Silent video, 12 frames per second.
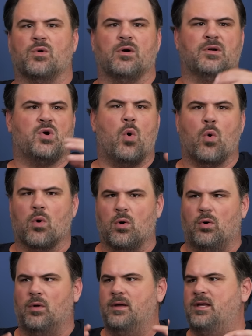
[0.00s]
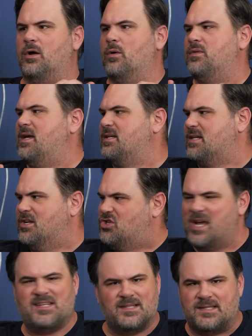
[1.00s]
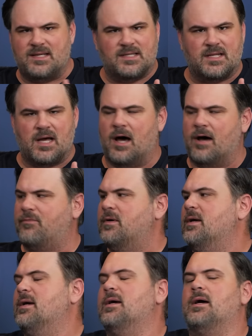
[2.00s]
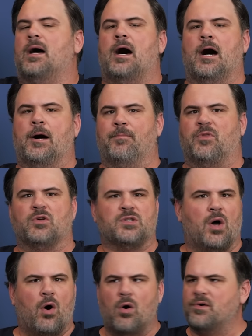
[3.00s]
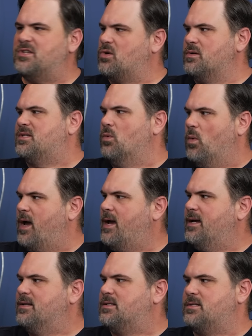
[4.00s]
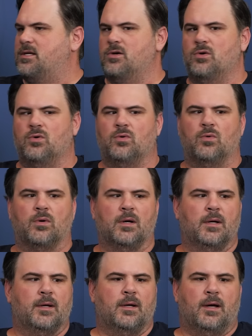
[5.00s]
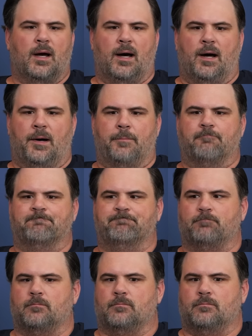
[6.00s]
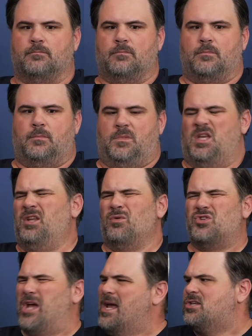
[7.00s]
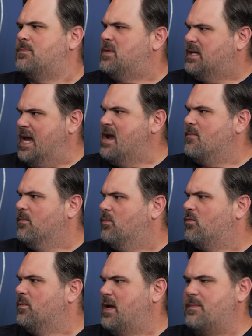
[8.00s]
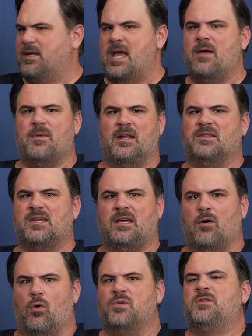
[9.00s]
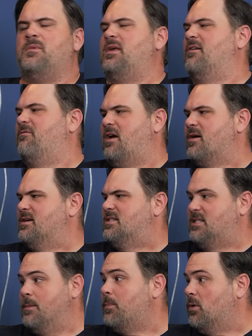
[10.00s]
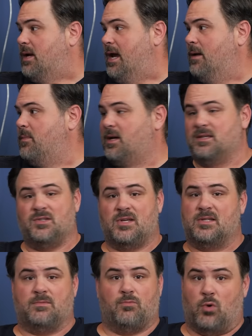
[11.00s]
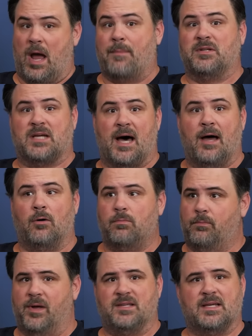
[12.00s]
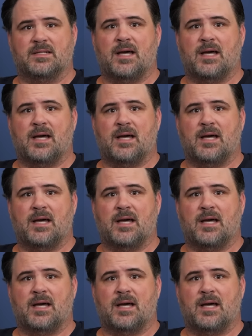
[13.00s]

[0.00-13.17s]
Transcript: or coral, you know, things, adjacency stuff. Um, there's all sorts of ways to, um, you know, change up the game from game to game. And it's like ultimately a very simple game because it's just grab a tile, place that